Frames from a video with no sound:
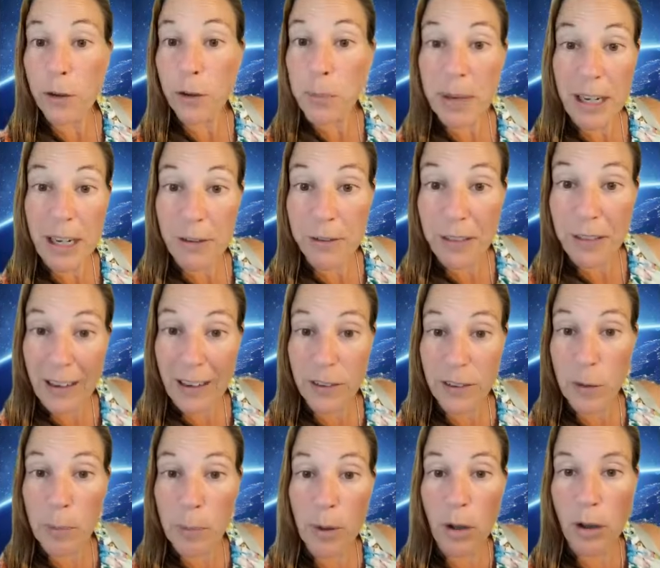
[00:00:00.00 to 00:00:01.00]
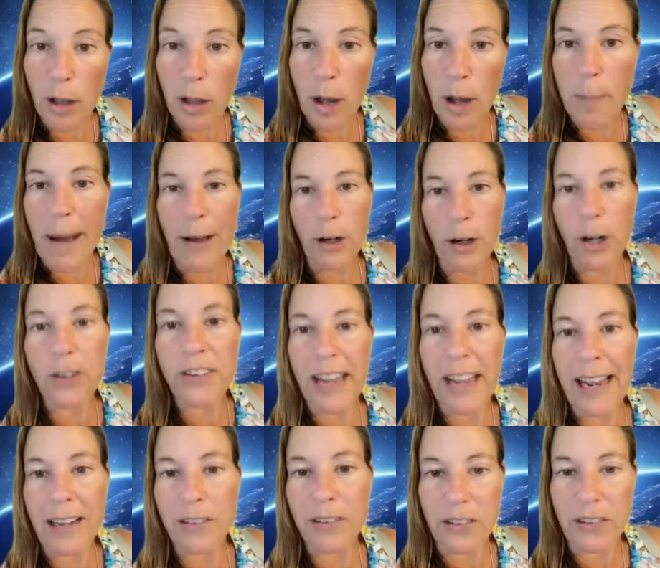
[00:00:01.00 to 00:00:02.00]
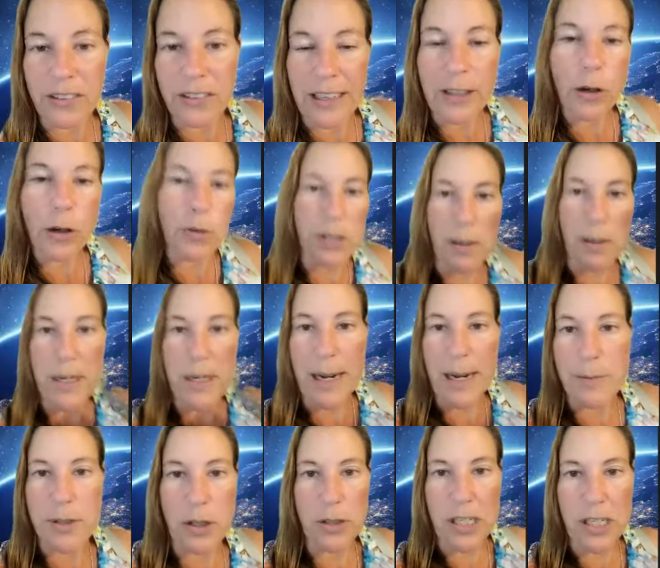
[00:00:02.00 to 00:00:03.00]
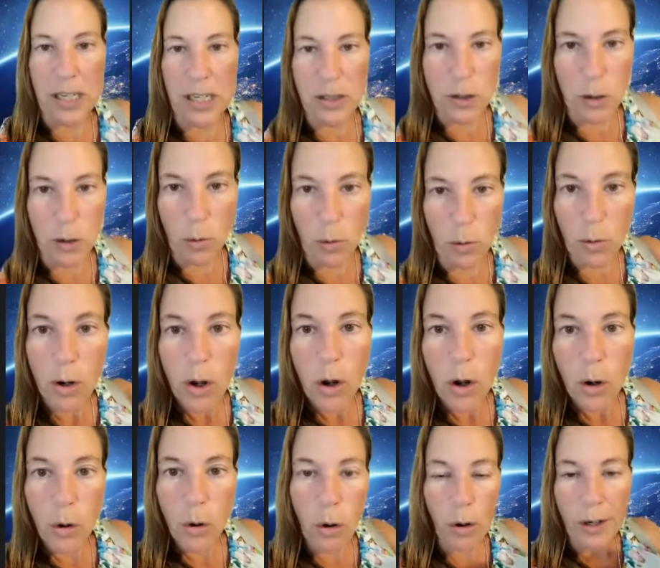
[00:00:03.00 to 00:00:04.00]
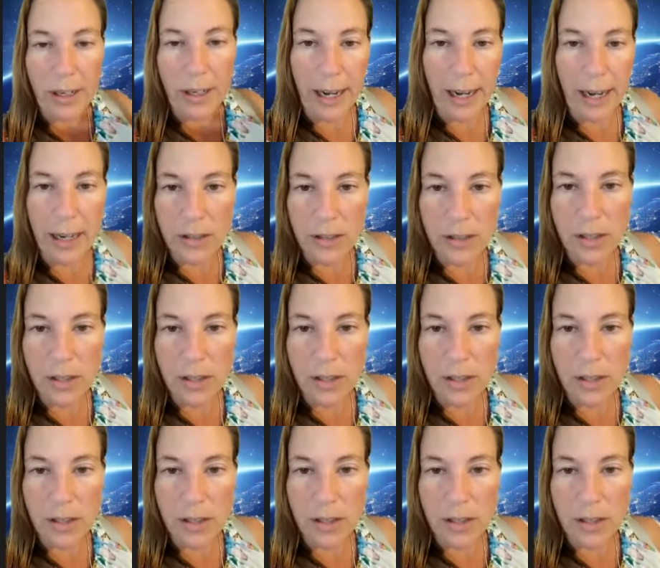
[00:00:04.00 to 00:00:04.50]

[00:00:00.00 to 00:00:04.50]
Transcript: for being flexible about our days because I know sometimes our days don't coordinate.